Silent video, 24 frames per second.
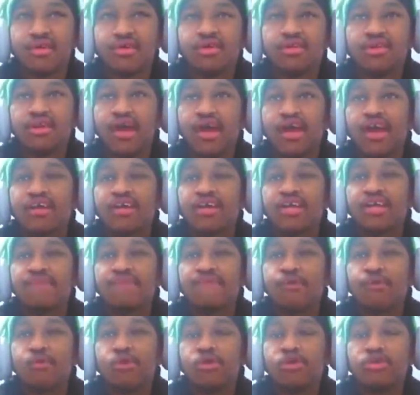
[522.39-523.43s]
Nigga, I can't
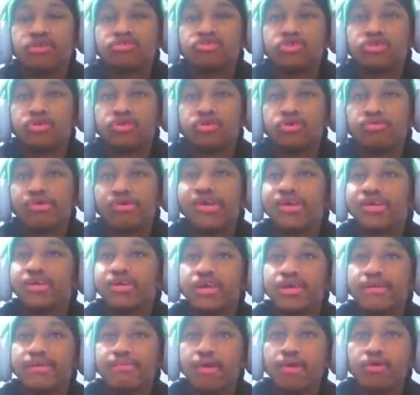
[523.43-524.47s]
even win a solo rank
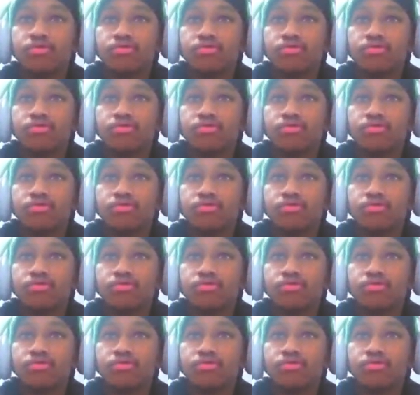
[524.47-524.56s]
game, bro.